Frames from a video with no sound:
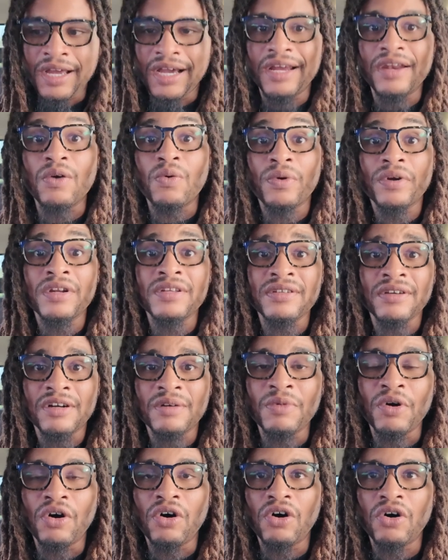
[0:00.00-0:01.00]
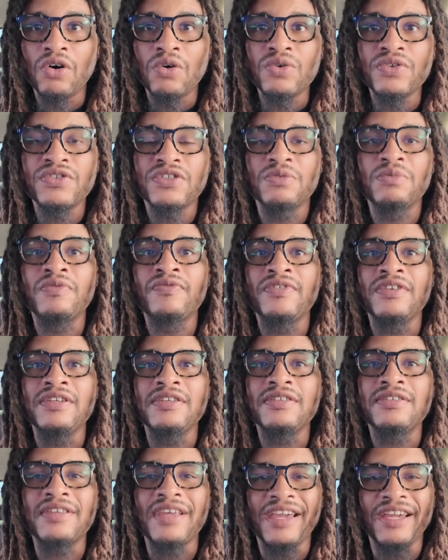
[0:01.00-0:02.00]
and we're going to talk about how some of
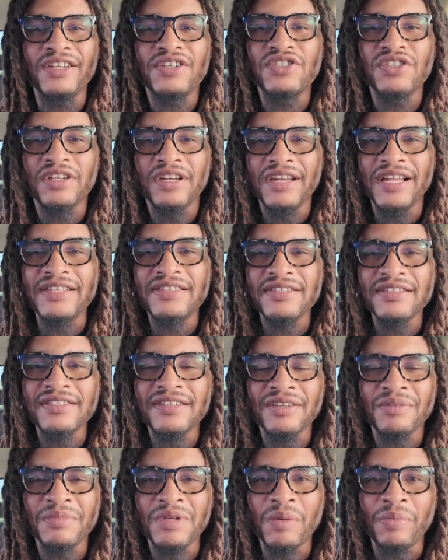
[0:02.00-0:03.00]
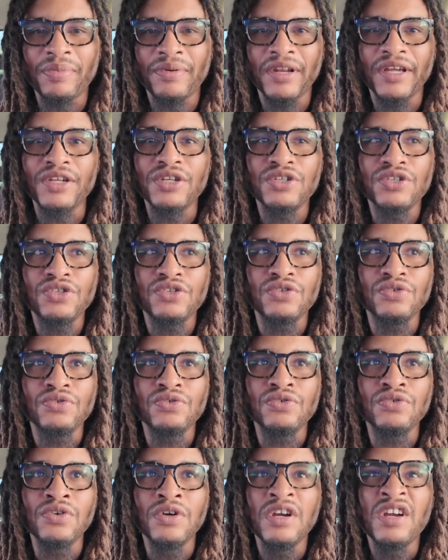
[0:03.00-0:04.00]
these ancient lessons can be applied
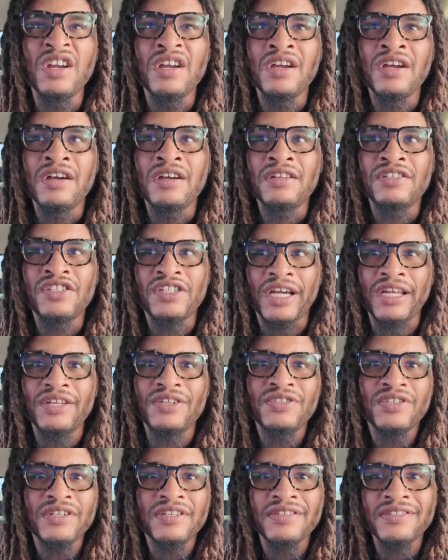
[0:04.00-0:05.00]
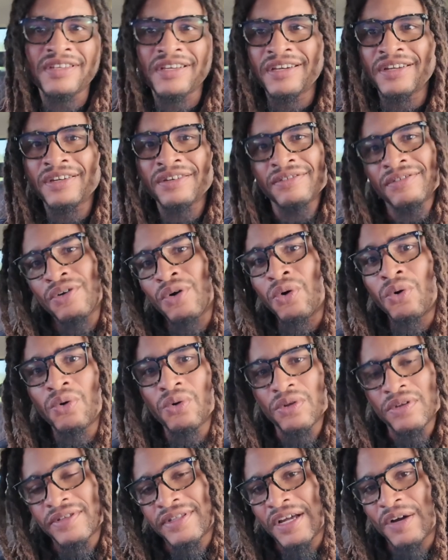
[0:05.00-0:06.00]
to challenges and
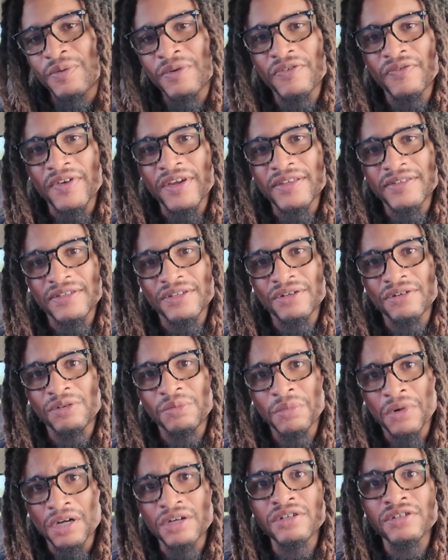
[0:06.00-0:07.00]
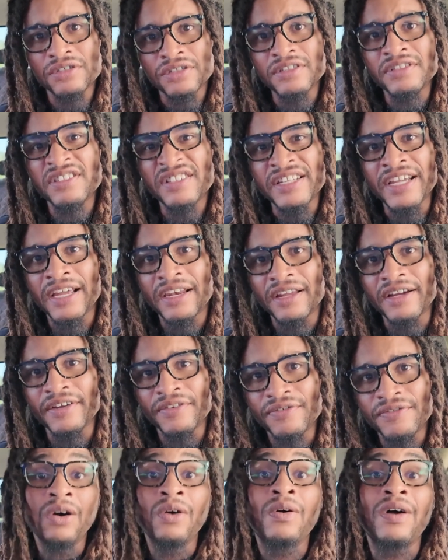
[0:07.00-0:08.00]
goals that we face in our modern day life.
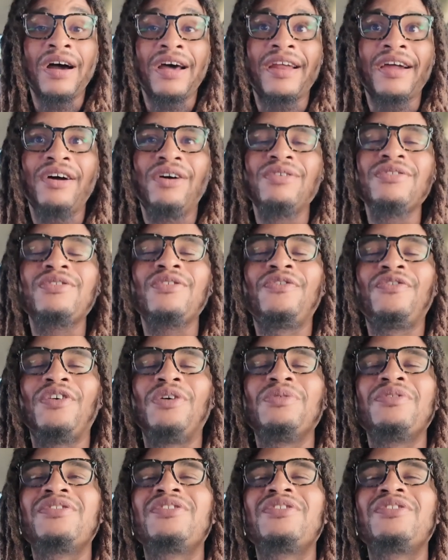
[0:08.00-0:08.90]
Oh, and I also found